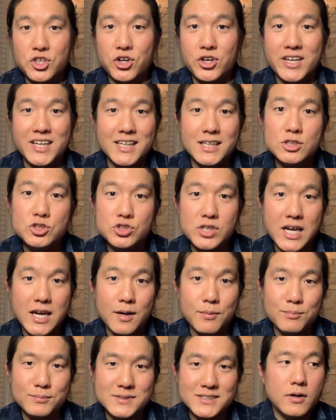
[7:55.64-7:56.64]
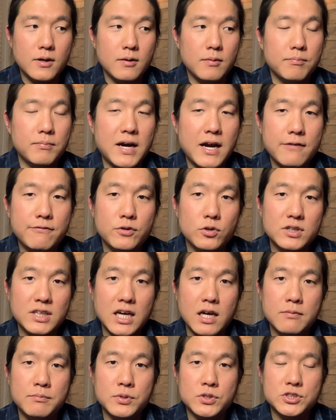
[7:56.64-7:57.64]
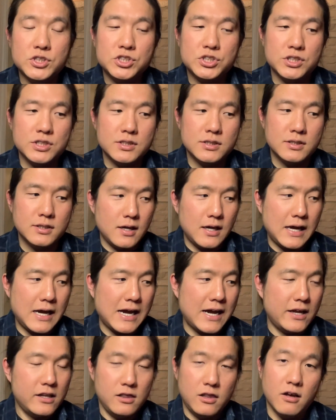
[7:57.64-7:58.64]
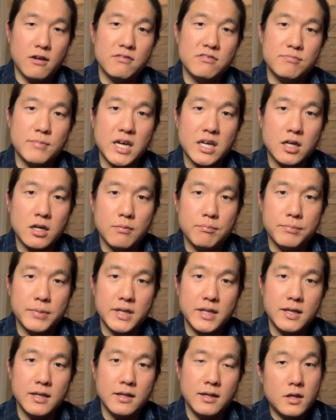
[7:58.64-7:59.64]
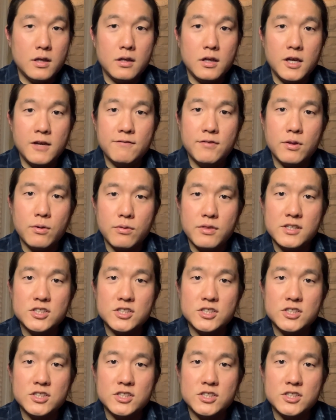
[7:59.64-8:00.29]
are hidden gems. My full-time position, I love my company. Even though this